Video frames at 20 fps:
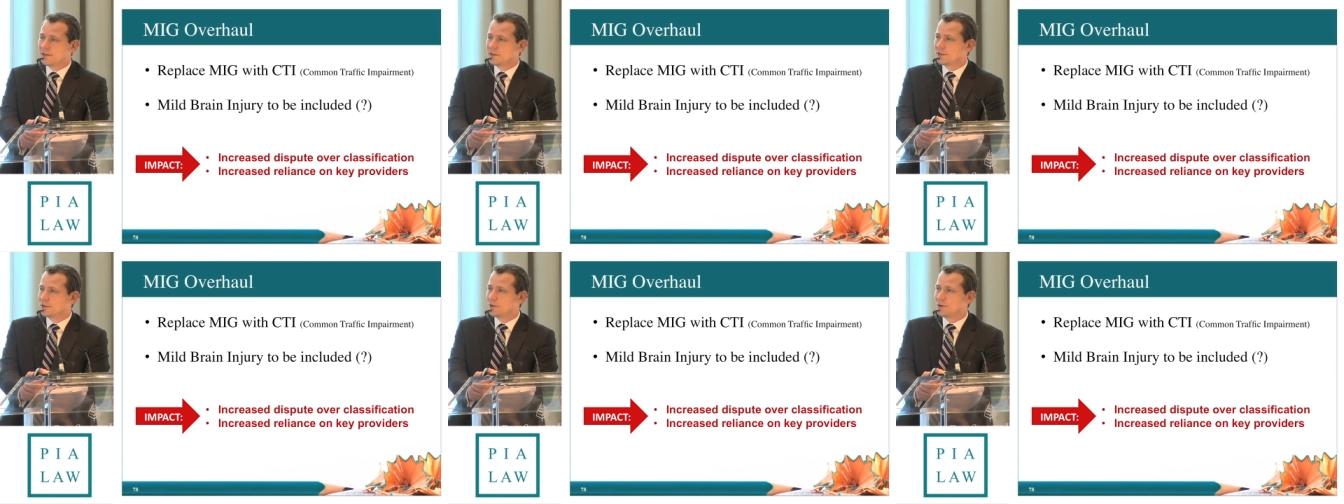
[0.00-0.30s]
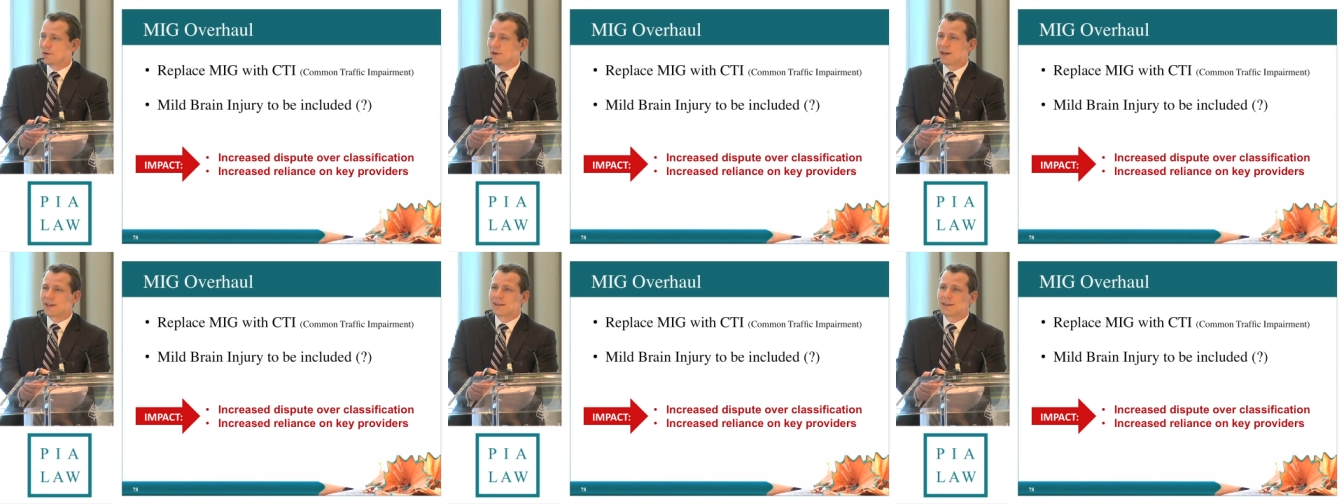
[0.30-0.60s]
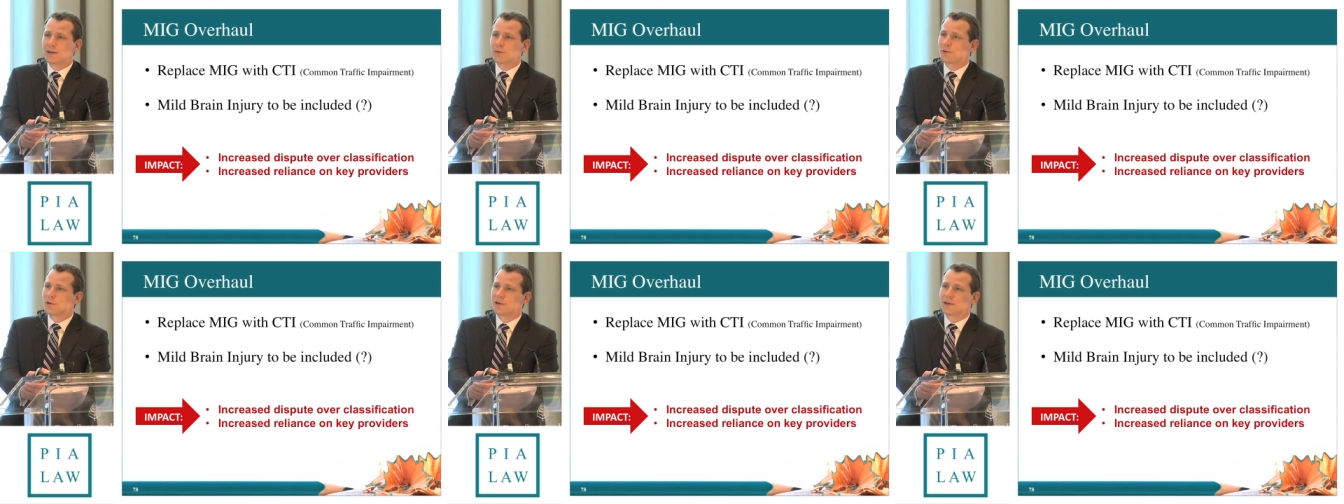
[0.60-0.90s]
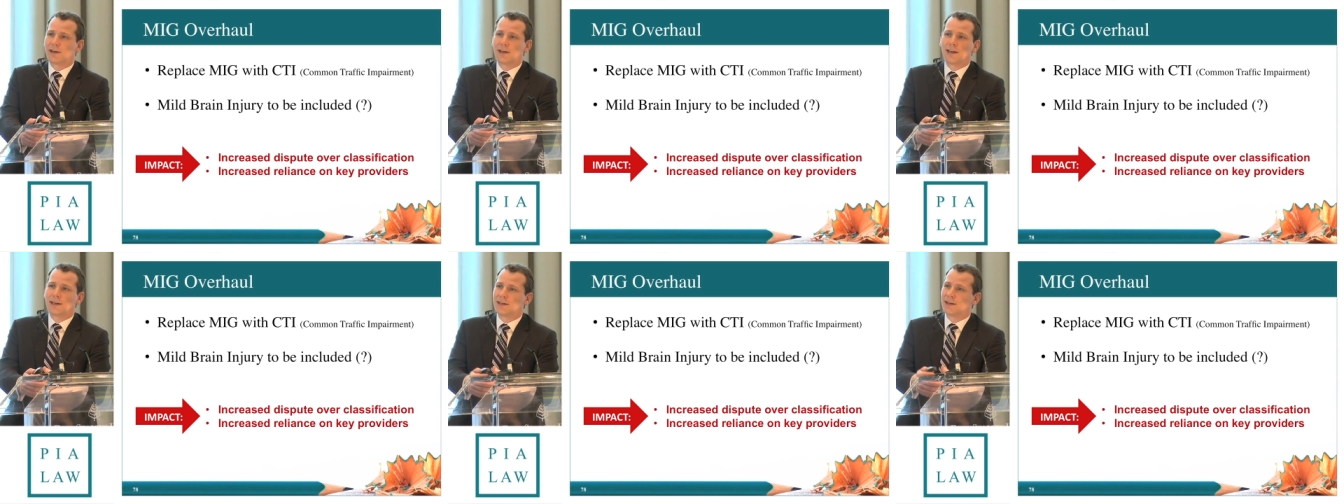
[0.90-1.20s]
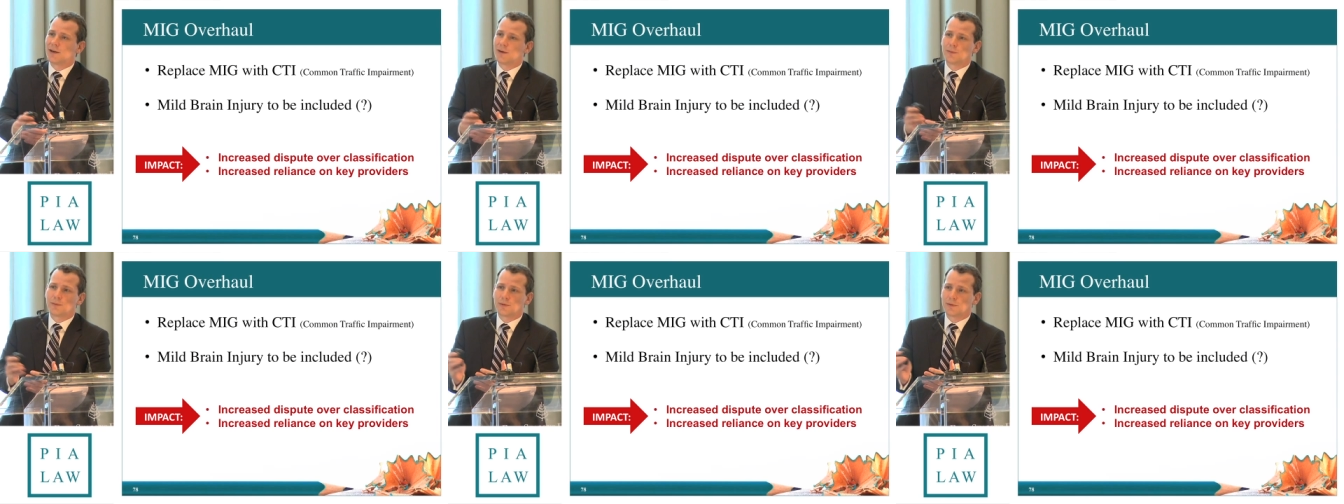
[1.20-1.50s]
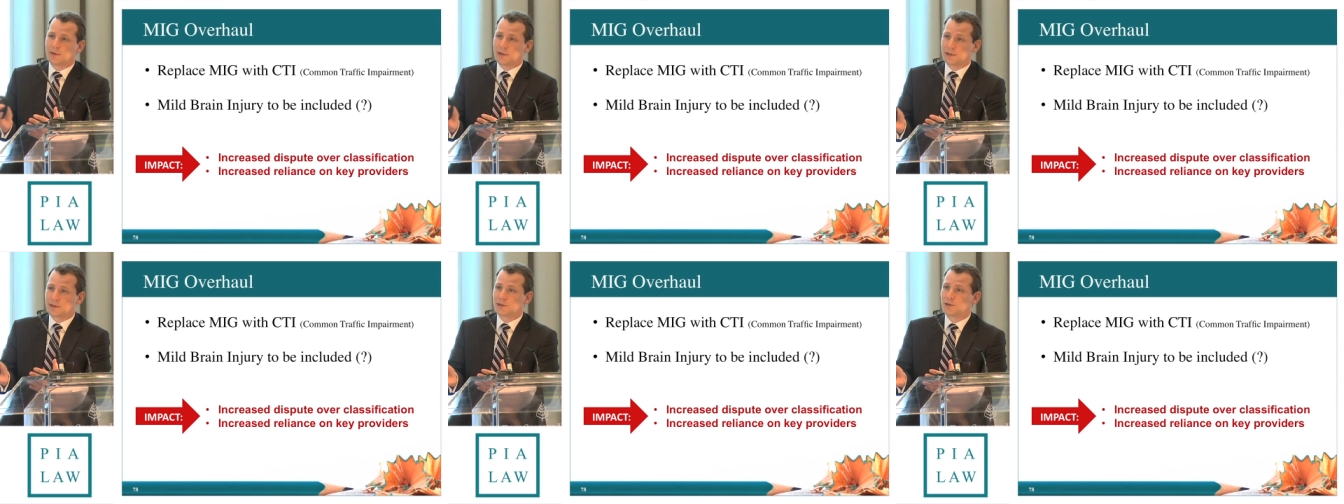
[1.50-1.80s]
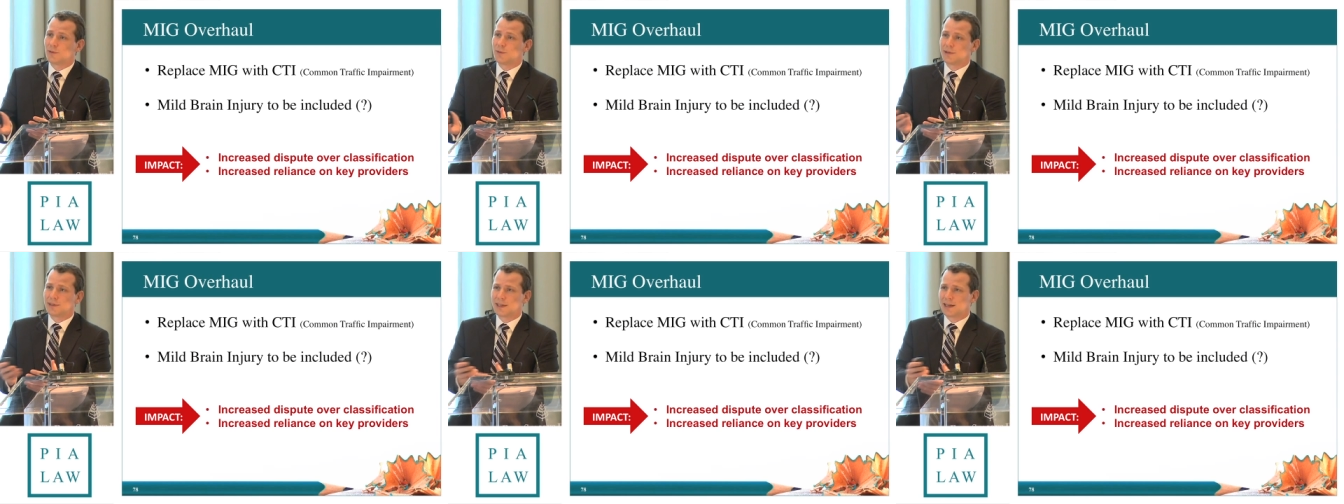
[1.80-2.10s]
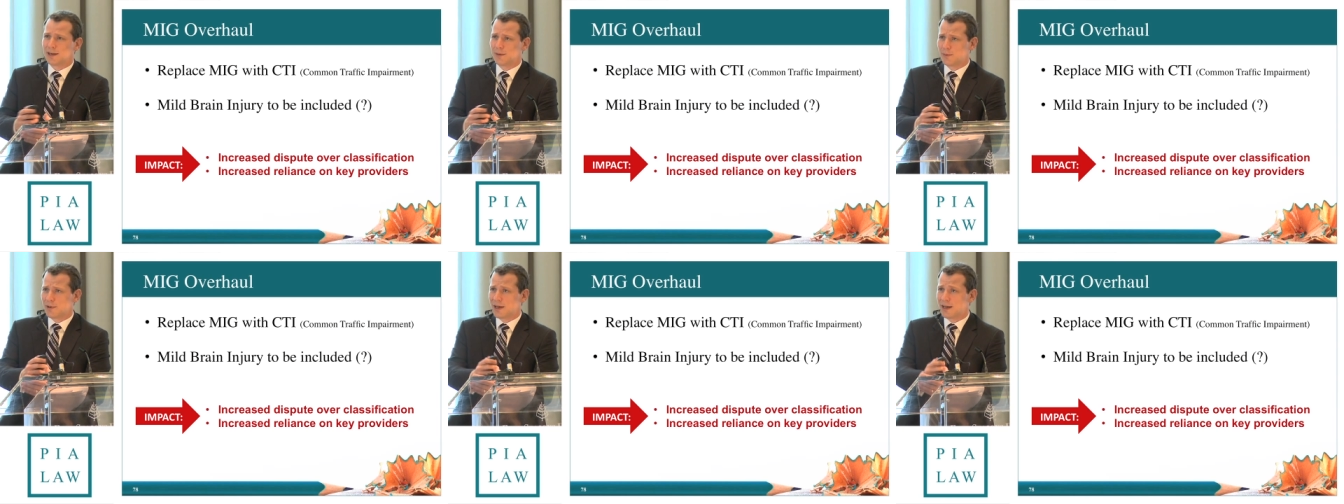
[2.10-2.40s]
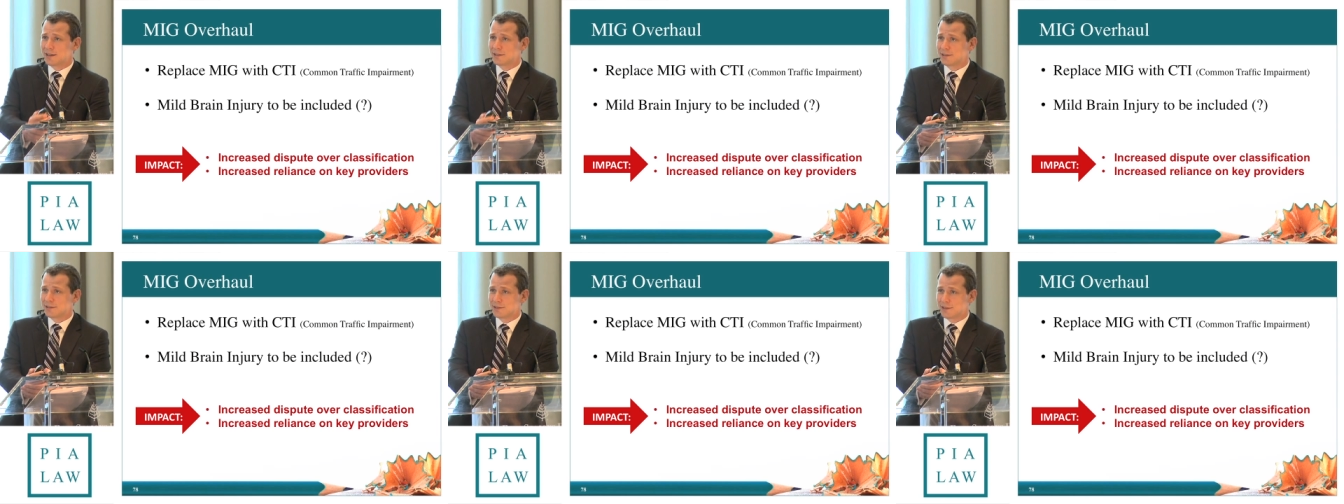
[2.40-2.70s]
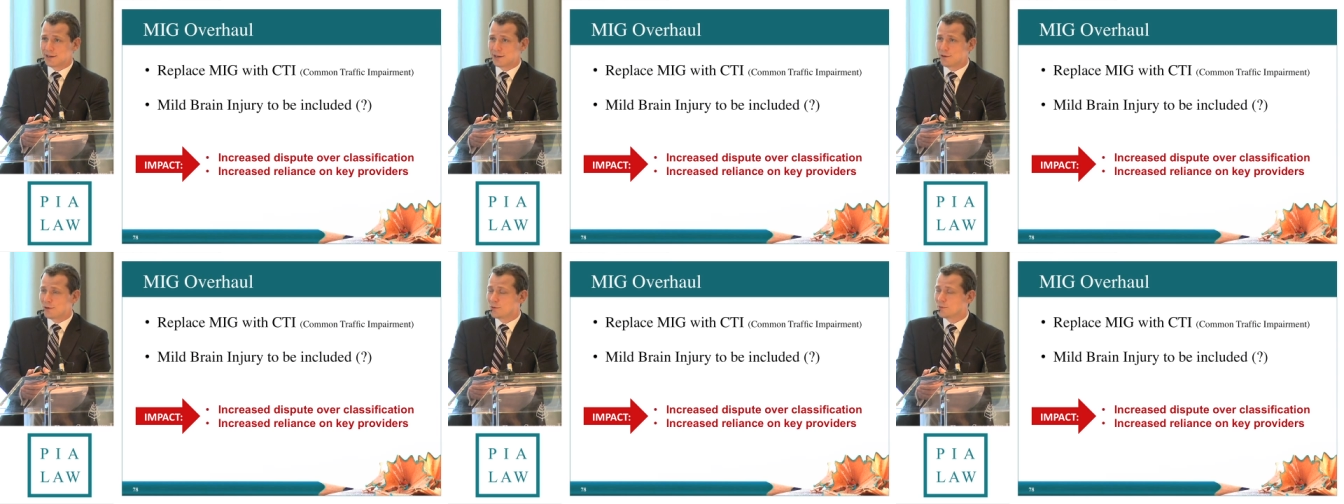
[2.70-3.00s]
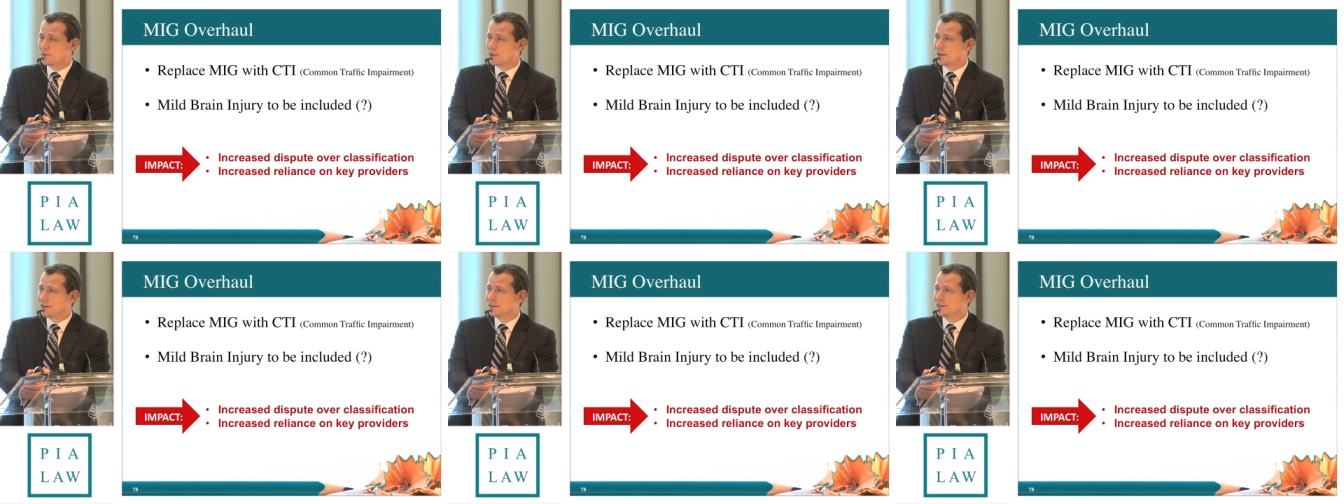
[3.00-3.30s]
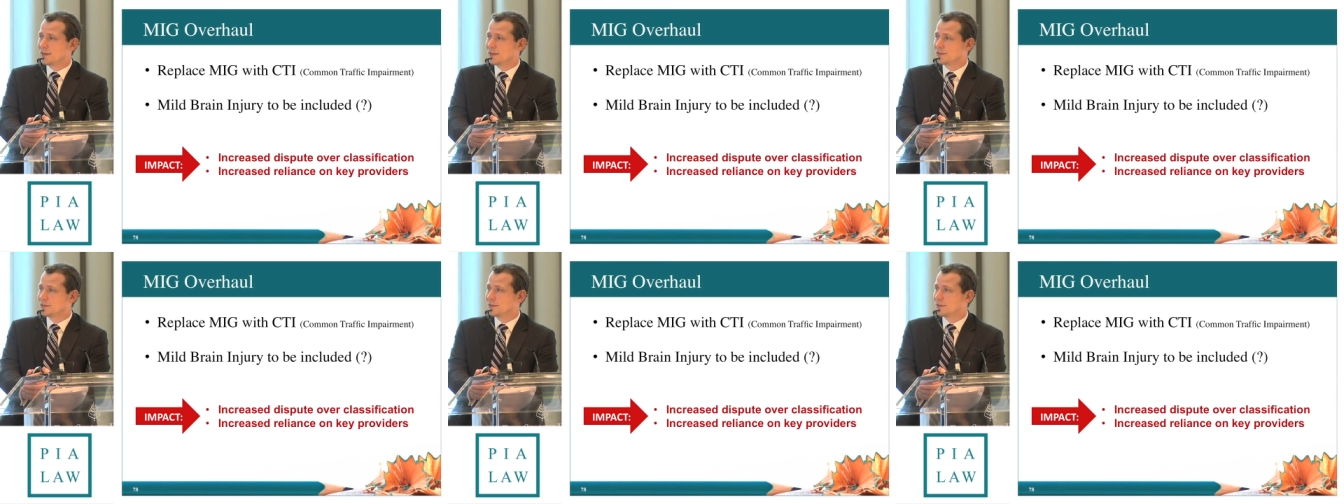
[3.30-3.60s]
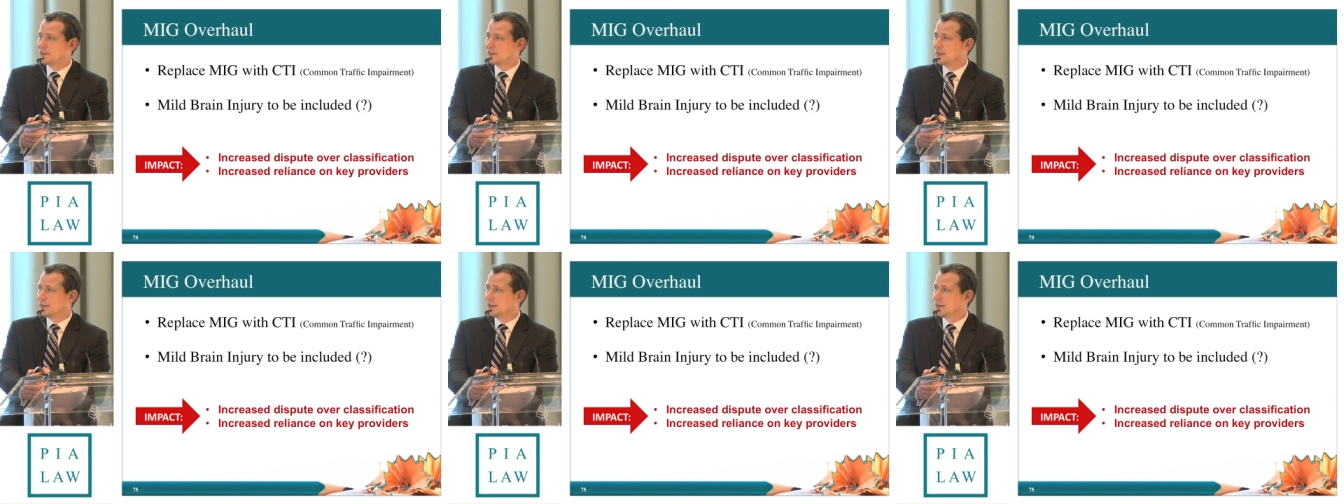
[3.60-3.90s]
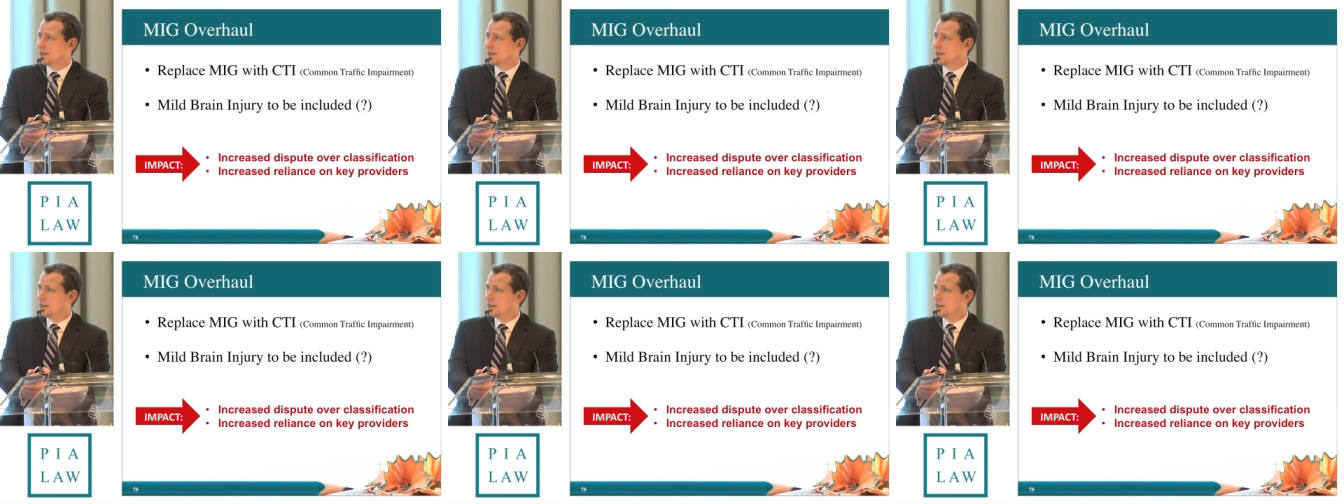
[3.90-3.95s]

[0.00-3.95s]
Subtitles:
So I think we're going to end up assuming that it passes, and I hope that it doesn't,